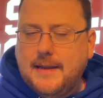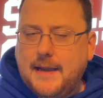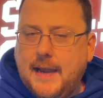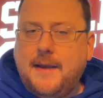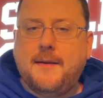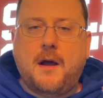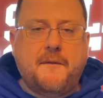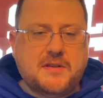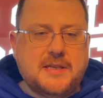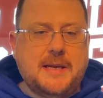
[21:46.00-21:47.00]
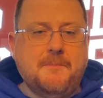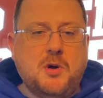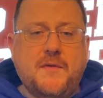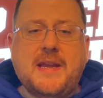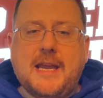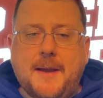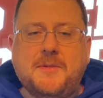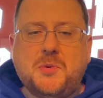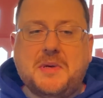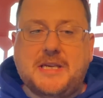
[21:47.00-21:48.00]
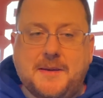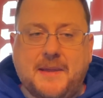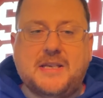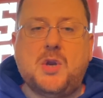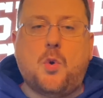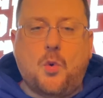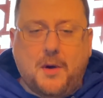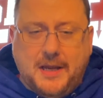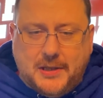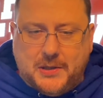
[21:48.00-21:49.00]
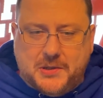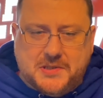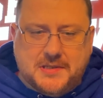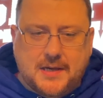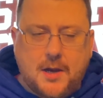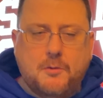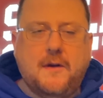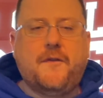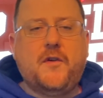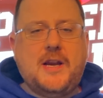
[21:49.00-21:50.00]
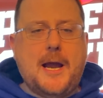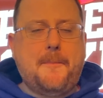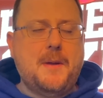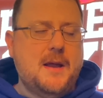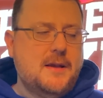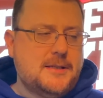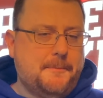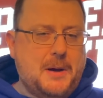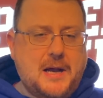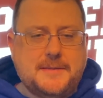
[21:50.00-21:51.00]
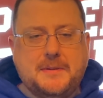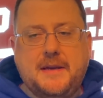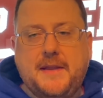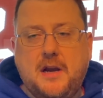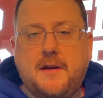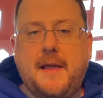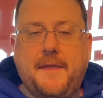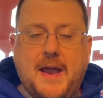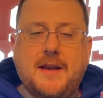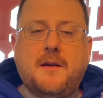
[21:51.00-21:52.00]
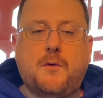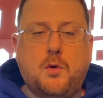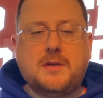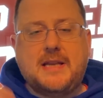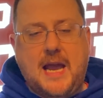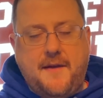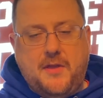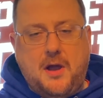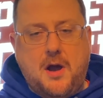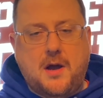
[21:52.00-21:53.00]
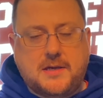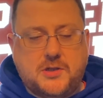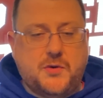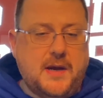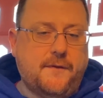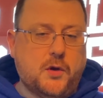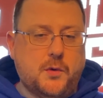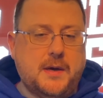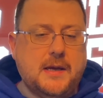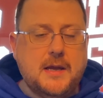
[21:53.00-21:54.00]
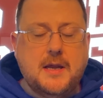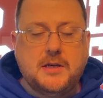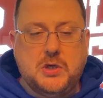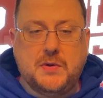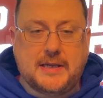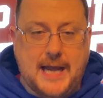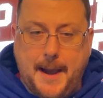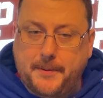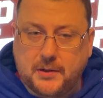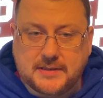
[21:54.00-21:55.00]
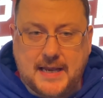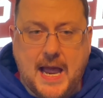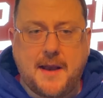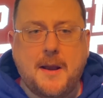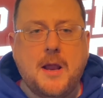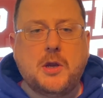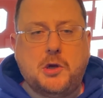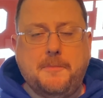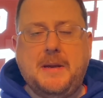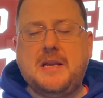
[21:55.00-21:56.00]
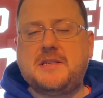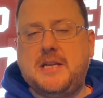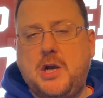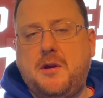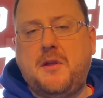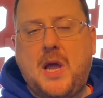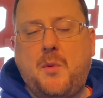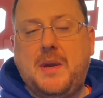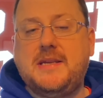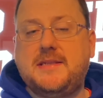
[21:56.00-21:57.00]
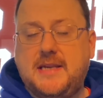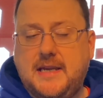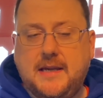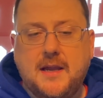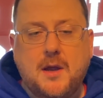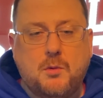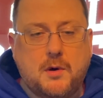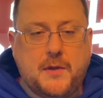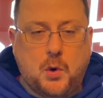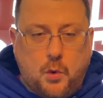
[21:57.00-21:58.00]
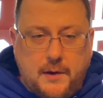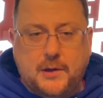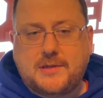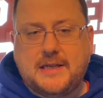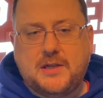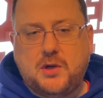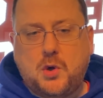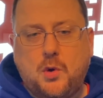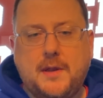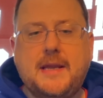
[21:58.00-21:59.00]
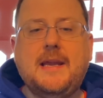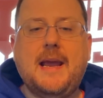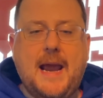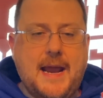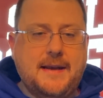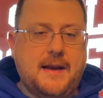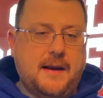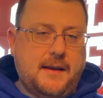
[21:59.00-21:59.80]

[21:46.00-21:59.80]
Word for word: And obviously moving him to a team like the Oilers would free up some possibility there. And then, of course, to have the Hawks trade Fleury to the Capitals. That could be a scenario that we see where the Oilers get their goalie and the